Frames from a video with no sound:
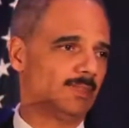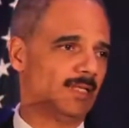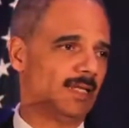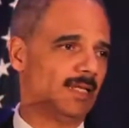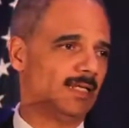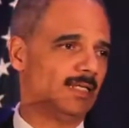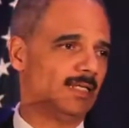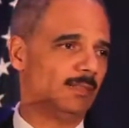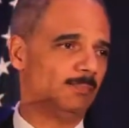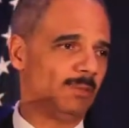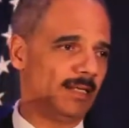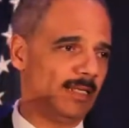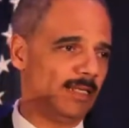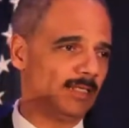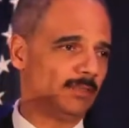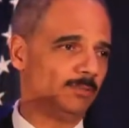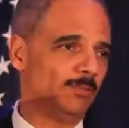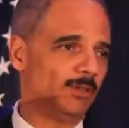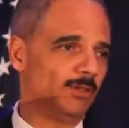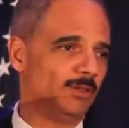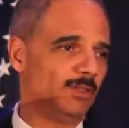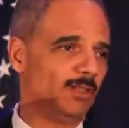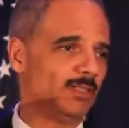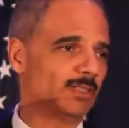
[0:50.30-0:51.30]
And in many
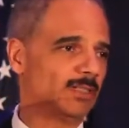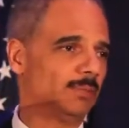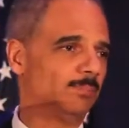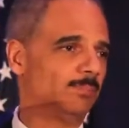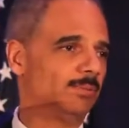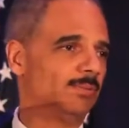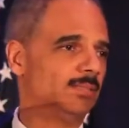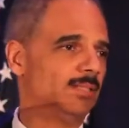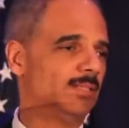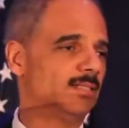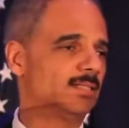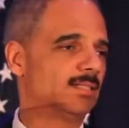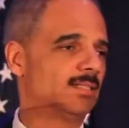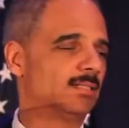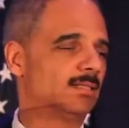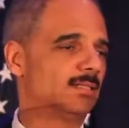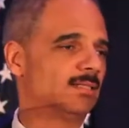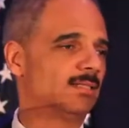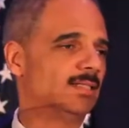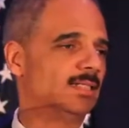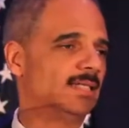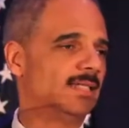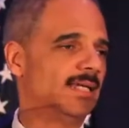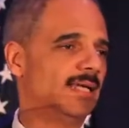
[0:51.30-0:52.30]
communities, I'm pleased that
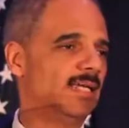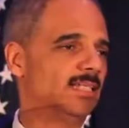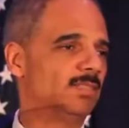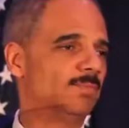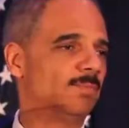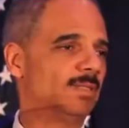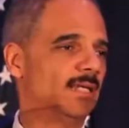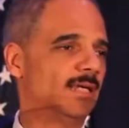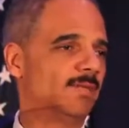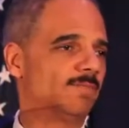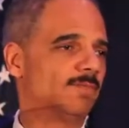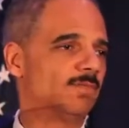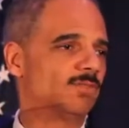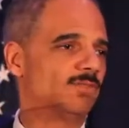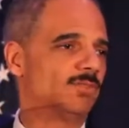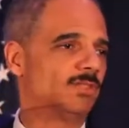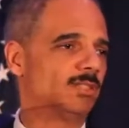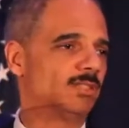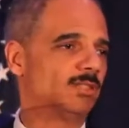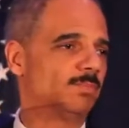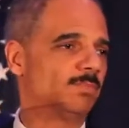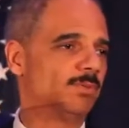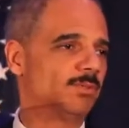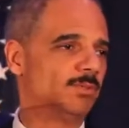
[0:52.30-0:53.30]
our engagement efforts
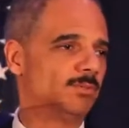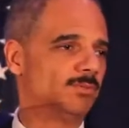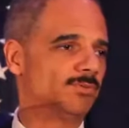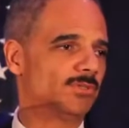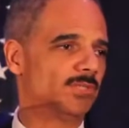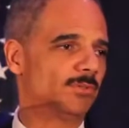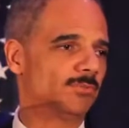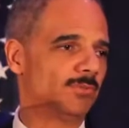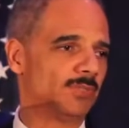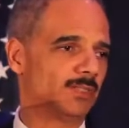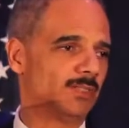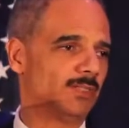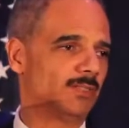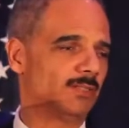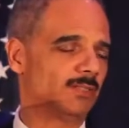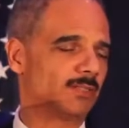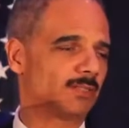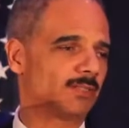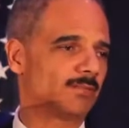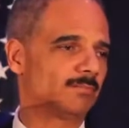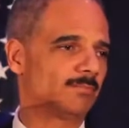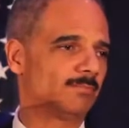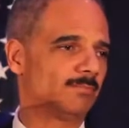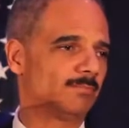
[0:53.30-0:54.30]
are producing
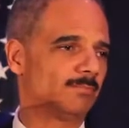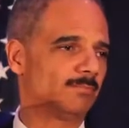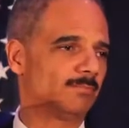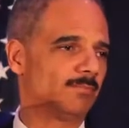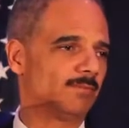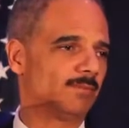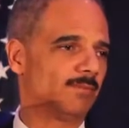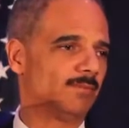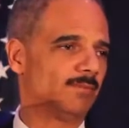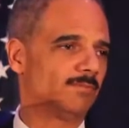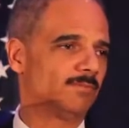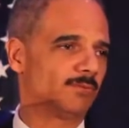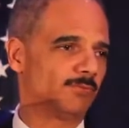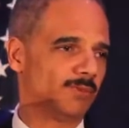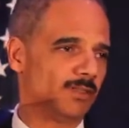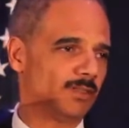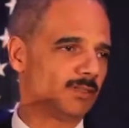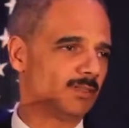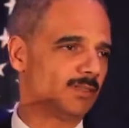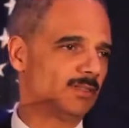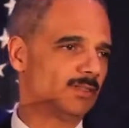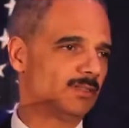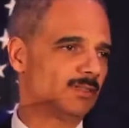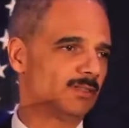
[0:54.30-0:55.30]
results. For
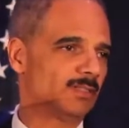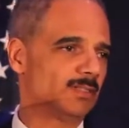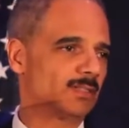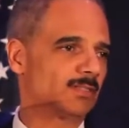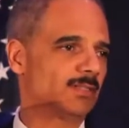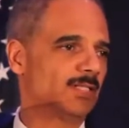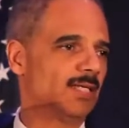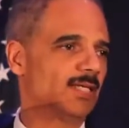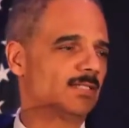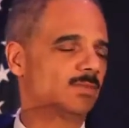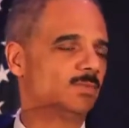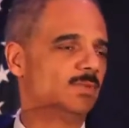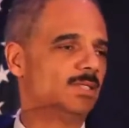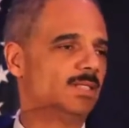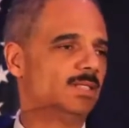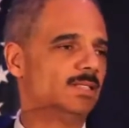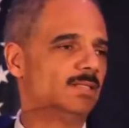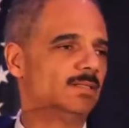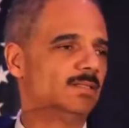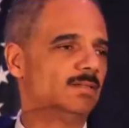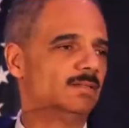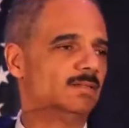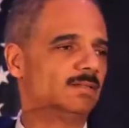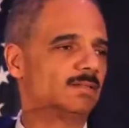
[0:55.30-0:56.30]
instance, just last week
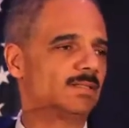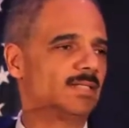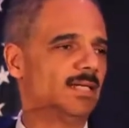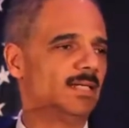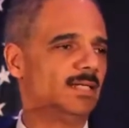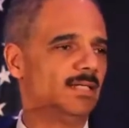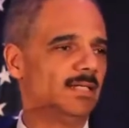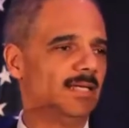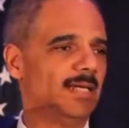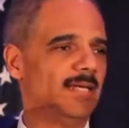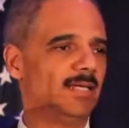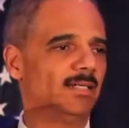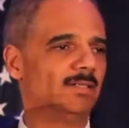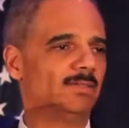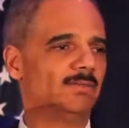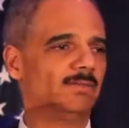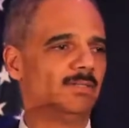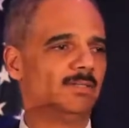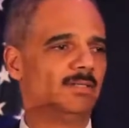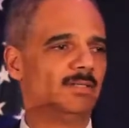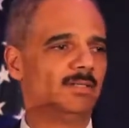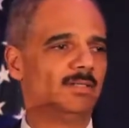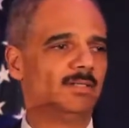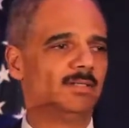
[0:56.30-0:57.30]
in San Diego,
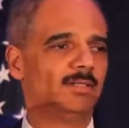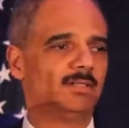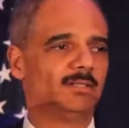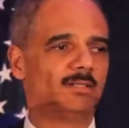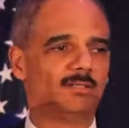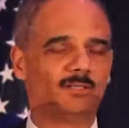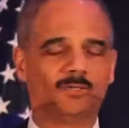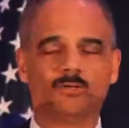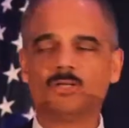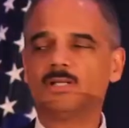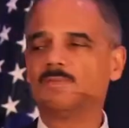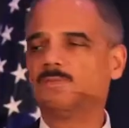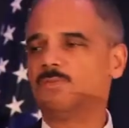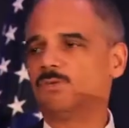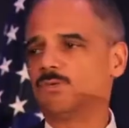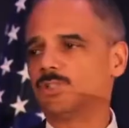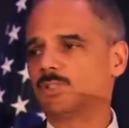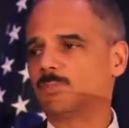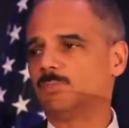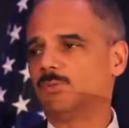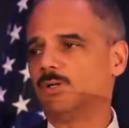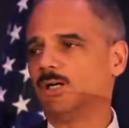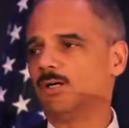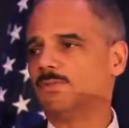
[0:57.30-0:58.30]
law
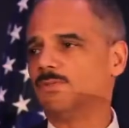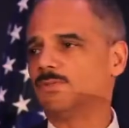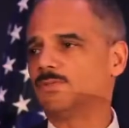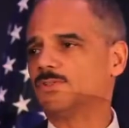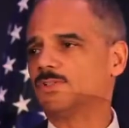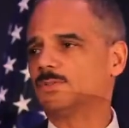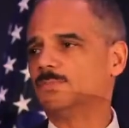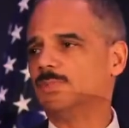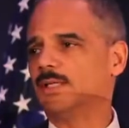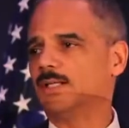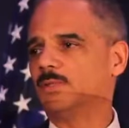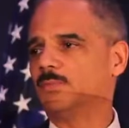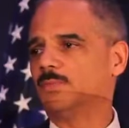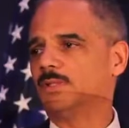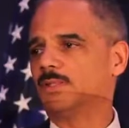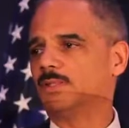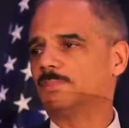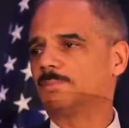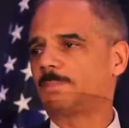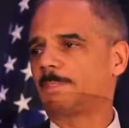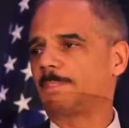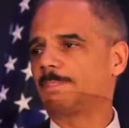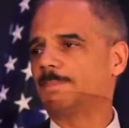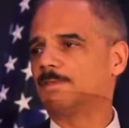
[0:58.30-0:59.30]
enforcement officers met with
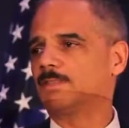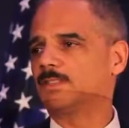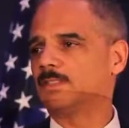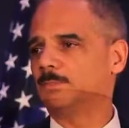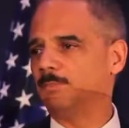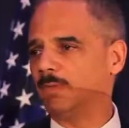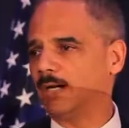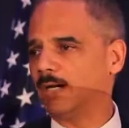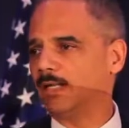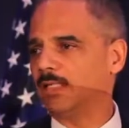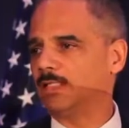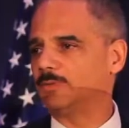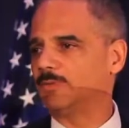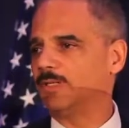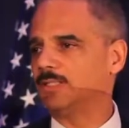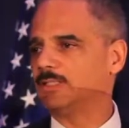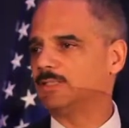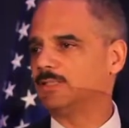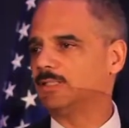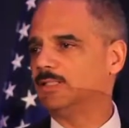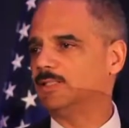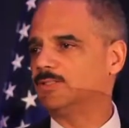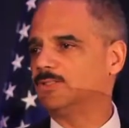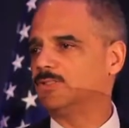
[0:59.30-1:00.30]
Somali
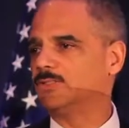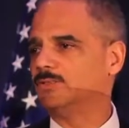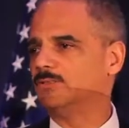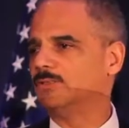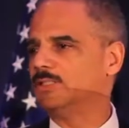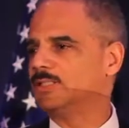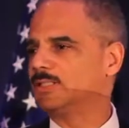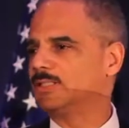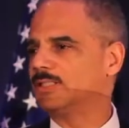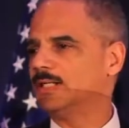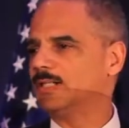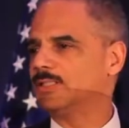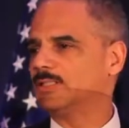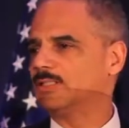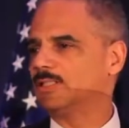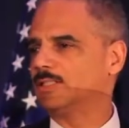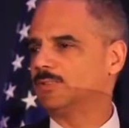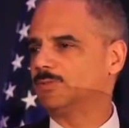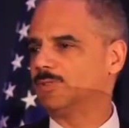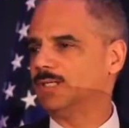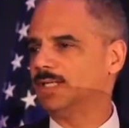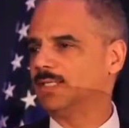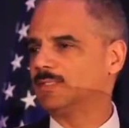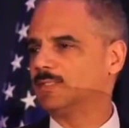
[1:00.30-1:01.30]
residents to discuss the
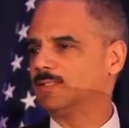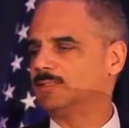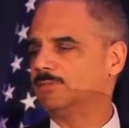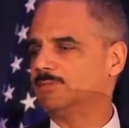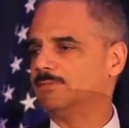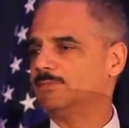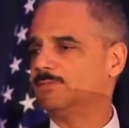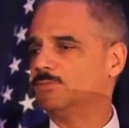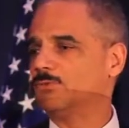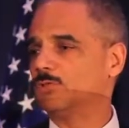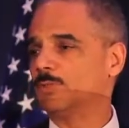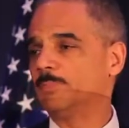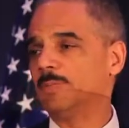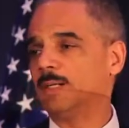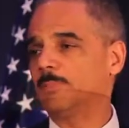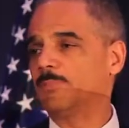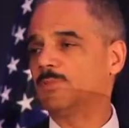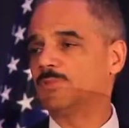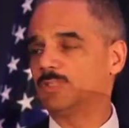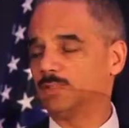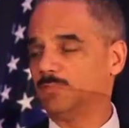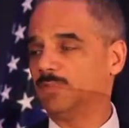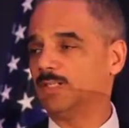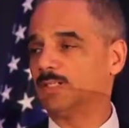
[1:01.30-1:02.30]
arrest of four
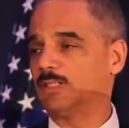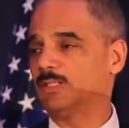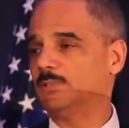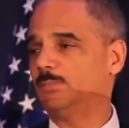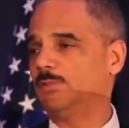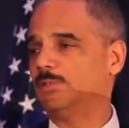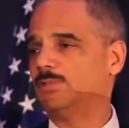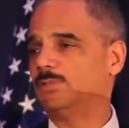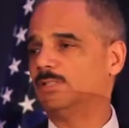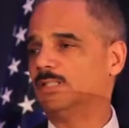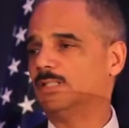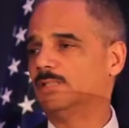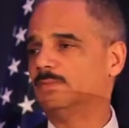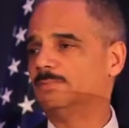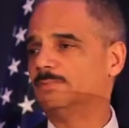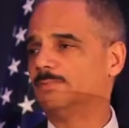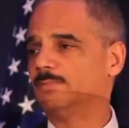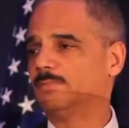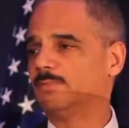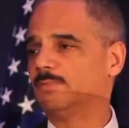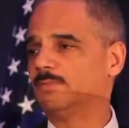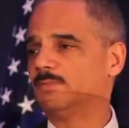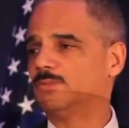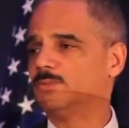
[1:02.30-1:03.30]
members of their community,
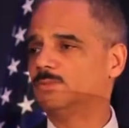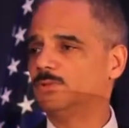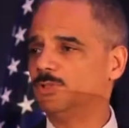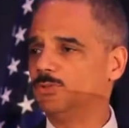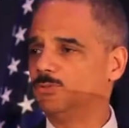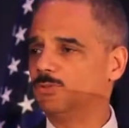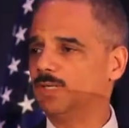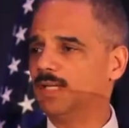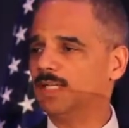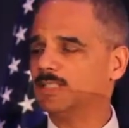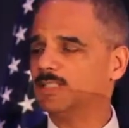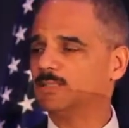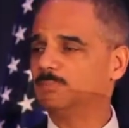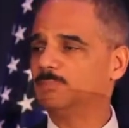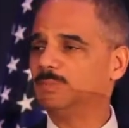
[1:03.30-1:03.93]
to address